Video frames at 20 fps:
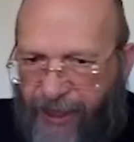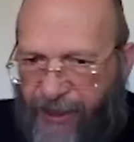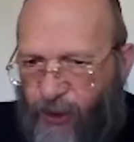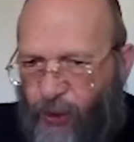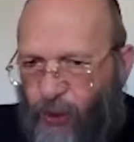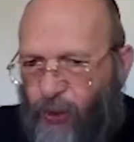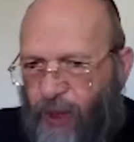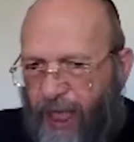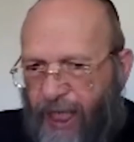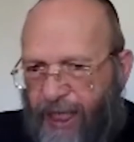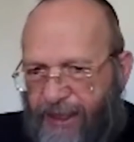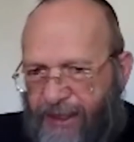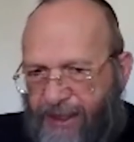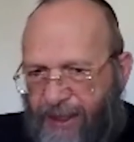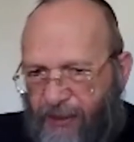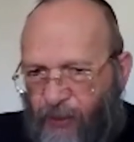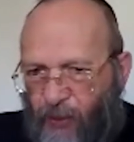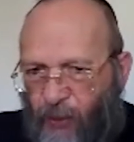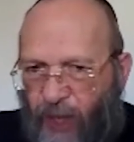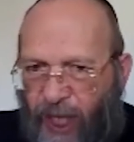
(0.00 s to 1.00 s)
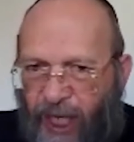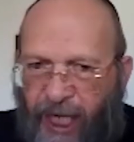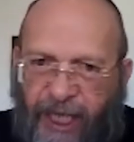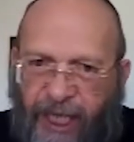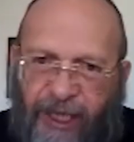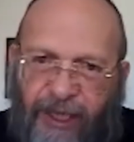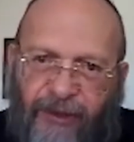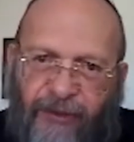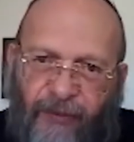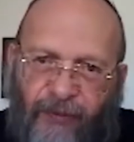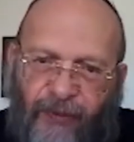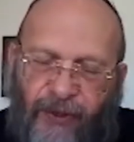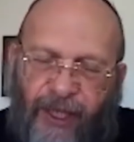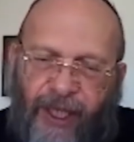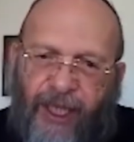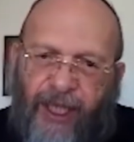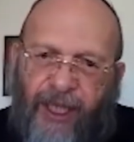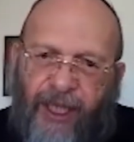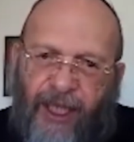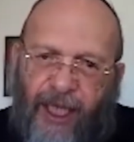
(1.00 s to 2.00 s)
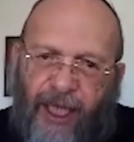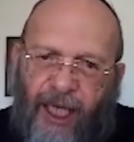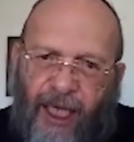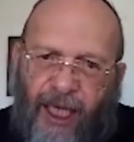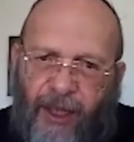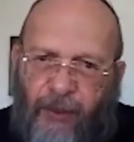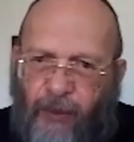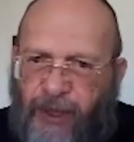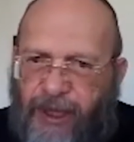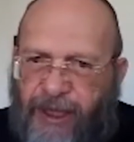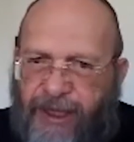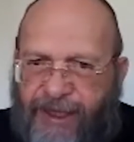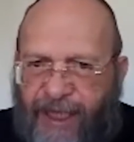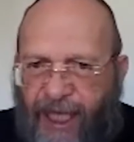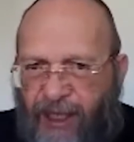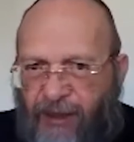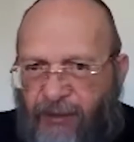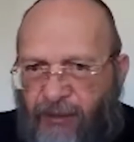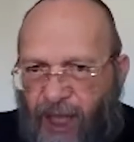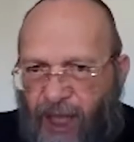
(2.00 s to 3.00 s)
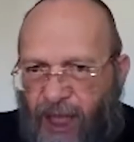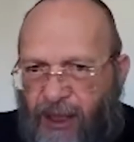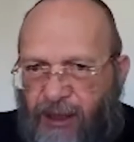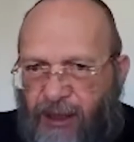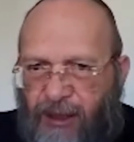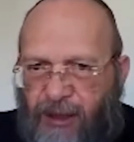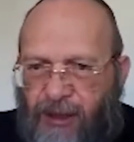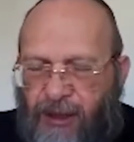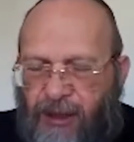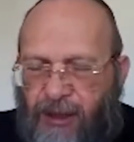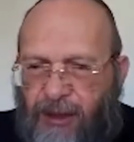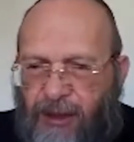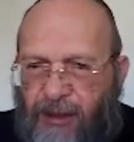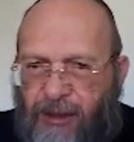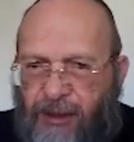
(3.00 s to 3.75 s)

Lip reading: and 2, x and y, and with the sign minus.